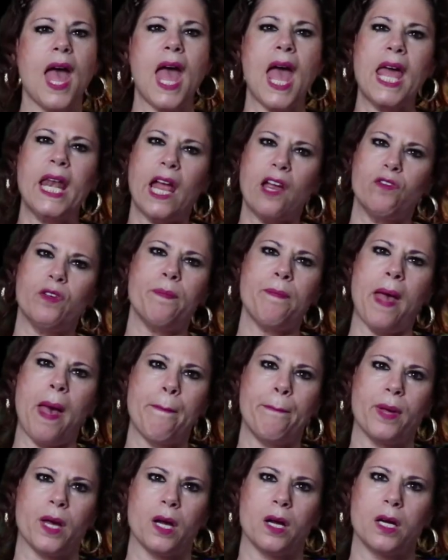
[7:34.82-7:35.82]
And I
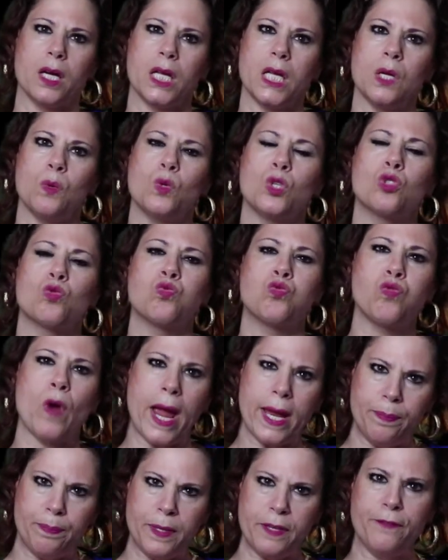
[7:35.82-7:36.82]
remember it was
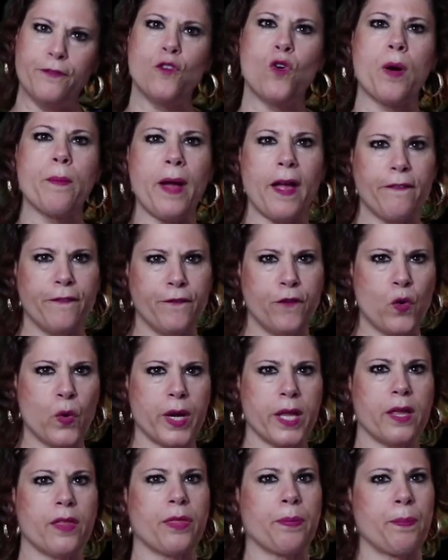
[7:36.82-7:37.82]
right before my
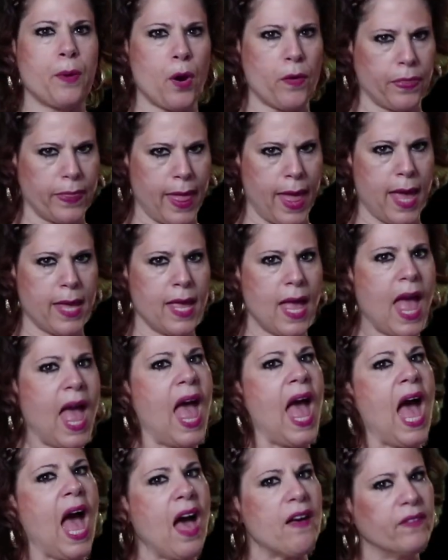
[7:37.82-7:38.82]
40th birthday,
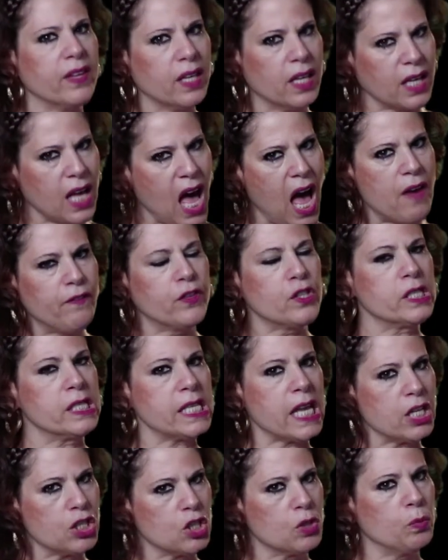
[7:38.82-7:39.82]
having a
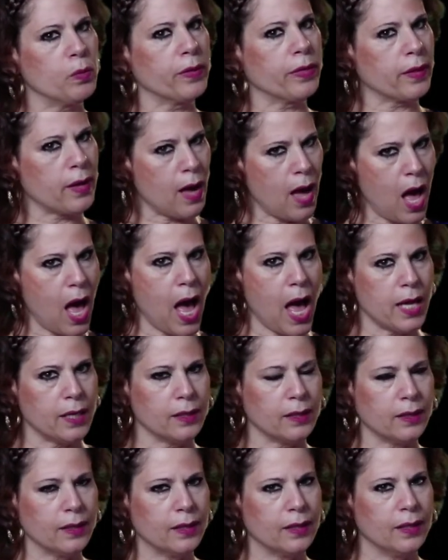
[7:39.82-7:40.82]
conversation with God.